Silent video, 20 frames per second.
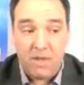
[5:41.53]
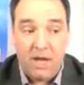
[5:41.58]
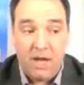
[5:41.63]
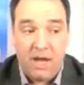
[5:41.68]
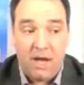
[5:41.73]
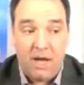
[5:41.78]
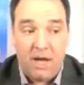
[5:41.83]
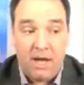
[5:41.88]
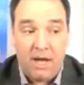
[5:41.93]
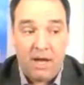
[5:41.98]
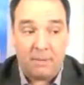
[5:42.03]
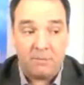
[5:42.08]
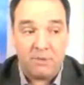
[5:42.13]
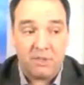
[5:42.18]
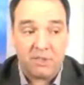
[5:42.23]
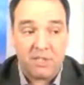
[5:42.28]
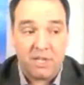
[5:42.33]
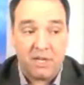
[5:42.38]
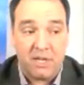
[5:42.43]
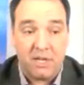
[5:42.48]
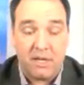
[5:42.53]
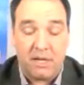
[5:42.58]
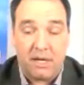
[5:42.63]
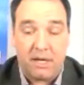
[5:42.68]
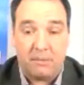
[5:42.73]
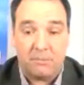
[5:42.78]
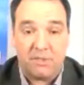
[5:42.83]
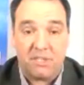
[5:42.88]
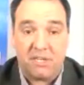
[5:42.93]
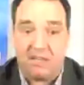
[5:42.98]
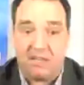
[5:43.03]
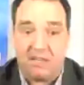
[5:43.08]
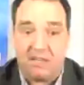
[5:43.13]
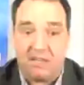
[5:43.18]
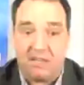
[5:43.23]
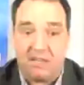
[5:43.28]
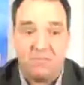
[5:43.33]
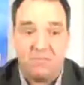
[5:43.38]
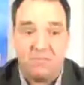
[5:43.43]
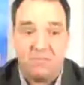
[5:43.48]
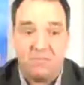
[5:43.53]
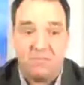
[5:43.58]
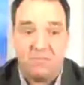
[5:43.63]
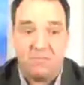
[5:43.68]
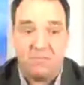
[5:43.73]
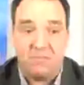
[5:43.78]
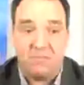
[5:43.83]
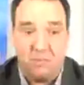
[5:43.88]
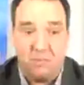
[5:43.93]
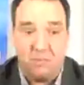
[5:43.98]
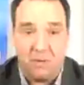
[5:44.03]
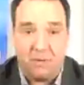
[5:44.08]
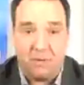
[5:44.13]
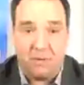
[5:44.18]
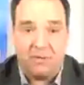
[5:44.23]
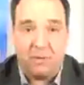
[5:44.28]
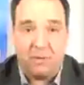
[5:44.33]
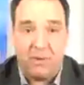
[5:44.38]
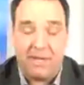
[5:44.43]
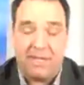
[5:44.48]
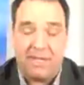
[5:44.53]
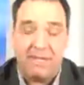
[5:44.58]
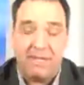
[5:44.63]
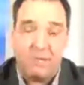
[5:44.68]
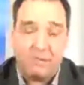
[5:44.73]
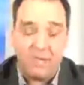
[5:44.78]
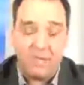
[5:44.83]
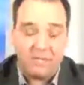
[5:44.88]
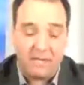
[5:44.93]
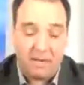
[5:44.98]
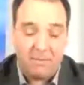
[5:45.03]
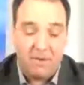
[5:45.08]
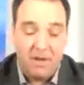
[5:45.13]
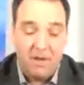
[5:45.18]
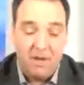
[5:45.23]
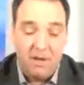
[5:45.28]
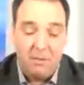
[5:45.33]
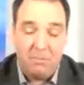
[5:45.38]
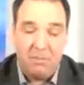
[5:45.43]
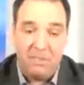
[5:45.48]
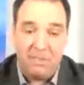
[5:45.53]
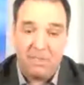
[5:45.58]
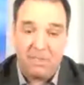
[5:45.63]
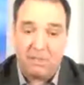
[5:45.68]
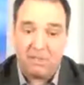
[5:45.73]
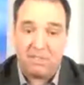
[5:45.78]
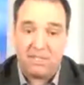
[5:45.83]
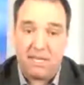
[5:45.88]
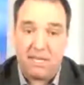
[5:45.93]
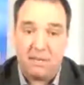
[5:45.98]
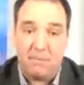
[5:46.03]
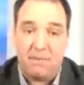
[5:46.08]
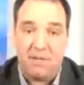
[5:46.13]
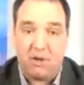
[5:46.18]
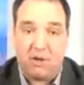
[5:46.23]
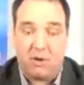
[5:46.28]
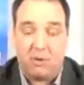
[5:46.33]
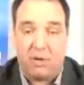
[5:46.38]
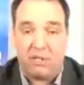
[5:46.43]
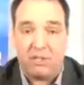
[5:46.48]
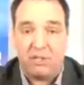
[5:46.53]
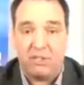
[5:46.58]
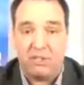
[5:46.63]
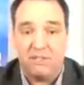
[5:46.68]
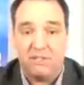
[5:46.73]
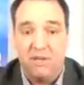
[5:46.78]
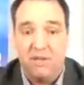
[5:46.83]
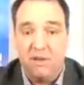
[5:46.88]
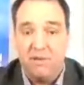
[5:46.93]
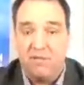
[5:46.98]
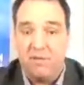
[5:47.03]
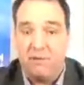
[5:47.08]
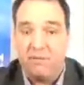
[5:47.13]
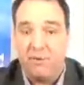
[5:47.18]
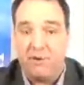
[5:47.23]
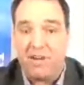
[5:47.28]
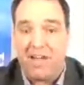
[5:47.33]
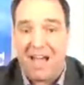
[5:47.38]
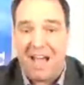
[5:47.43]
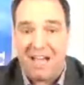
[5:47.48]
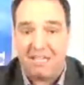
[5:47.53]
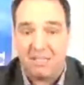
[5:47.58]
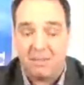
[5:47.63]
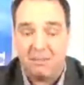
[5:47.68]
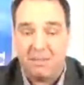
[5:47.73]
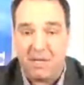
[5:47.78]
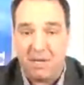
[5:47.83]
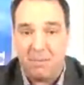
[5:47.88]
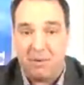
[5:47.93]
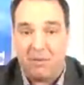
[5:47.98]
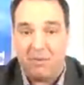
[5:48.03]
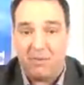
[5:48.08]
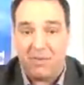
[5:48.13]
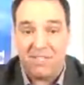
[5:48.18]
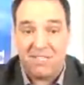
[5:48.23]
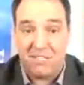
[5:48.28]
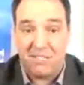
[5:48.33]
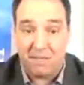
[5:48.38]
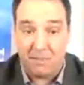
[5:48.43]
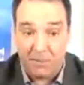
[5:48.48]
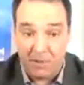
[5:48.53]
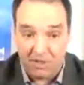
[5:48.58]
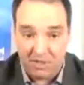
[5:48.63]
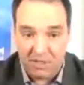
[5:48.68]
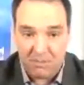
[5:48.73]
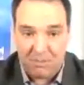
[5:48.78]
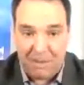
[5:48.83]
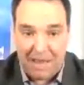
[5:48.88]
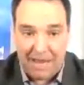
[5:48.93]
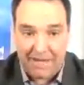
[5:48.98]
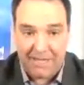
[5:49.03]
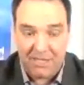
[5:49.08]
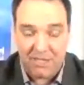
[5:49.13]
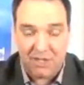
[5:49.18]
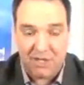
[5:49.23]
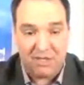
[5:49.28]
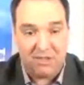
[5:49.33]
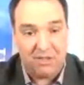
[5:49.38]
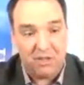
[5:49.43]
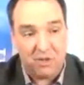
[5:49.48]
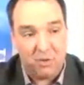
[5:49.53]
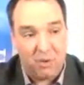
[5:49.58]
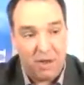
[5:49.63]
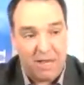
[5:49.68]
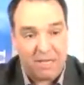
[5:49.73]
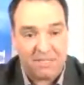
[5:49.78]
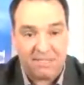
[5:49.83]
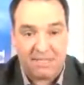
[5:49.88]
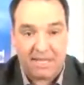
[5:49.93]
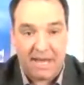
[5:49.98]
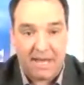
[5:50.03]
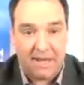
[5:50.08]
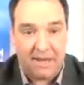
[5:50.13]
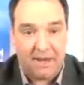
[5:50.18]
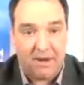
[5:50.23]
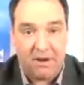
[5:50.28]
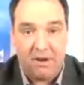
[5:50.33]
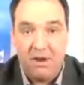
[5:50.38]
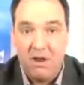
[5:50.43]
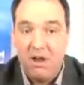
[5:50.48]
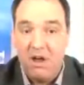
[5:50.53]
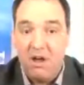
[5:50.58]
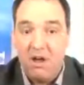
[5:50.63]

I'm just gonna keep talking a little bit about the week. In the meantime, please start sending me your questions. Feel free to ask me about the stimulus package in the U.S., Canada.